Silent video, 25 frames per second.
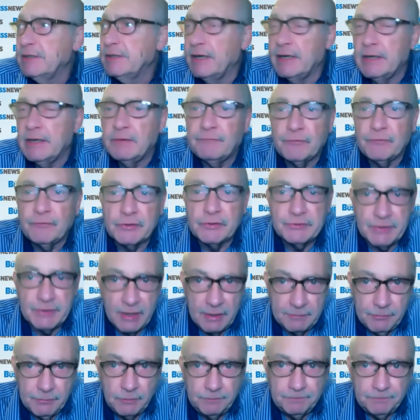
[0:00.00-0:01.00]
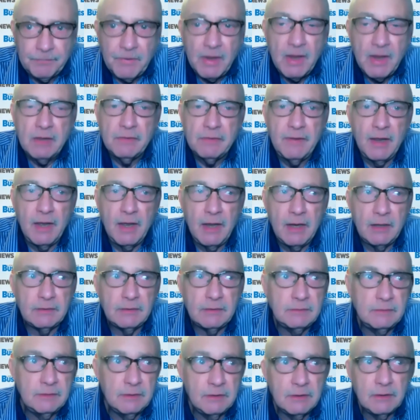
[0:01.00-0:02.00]
say, for example,
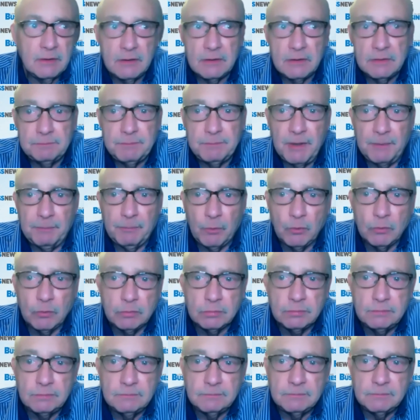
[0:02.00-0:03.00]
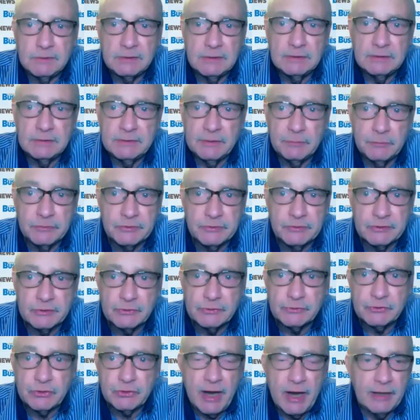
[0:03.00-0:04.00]
that there was a
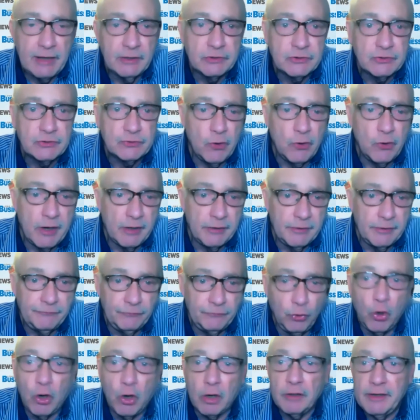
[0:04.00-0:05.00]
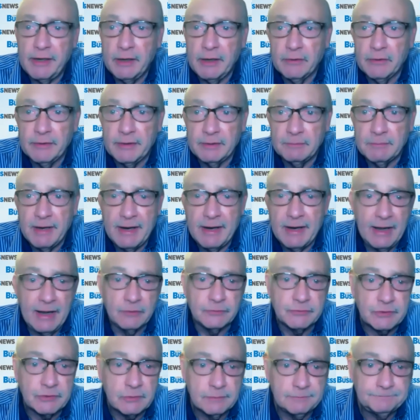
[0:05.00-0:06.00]
child's toy on the floor here in my
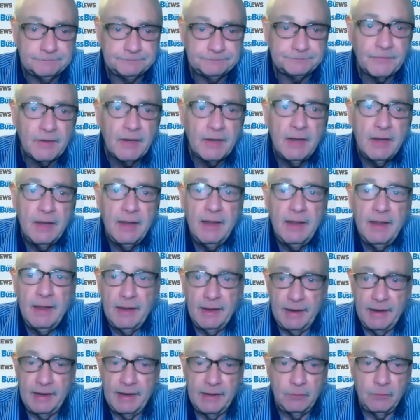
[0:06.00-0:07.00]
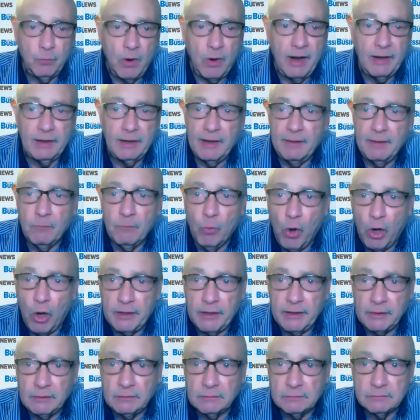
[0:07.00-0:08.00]
house. And while I'm
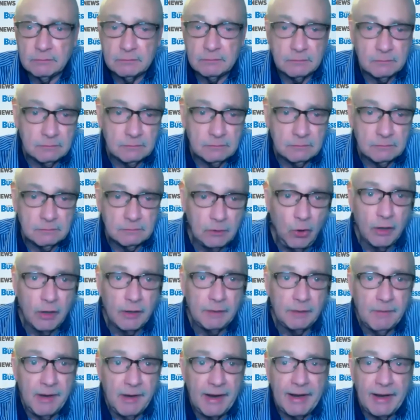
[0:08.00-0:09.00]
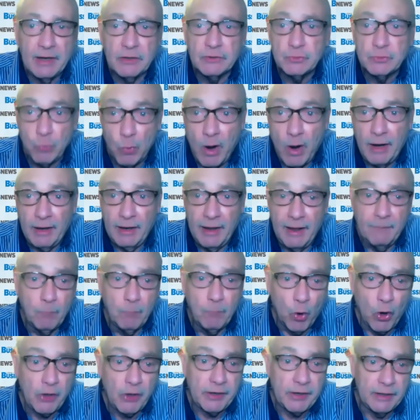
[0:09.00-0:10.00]
walking along in my house, while I'm
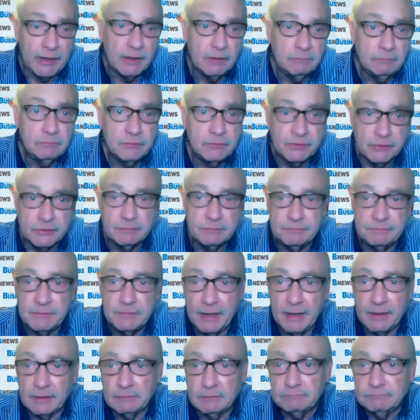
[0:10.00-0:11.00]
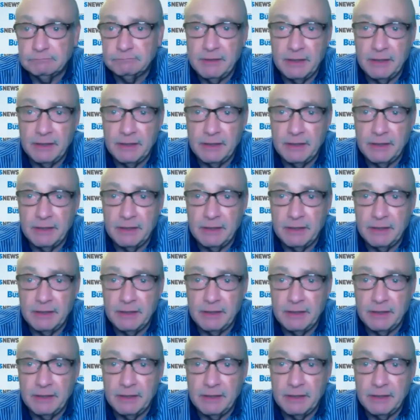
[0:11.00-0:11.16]
working to get,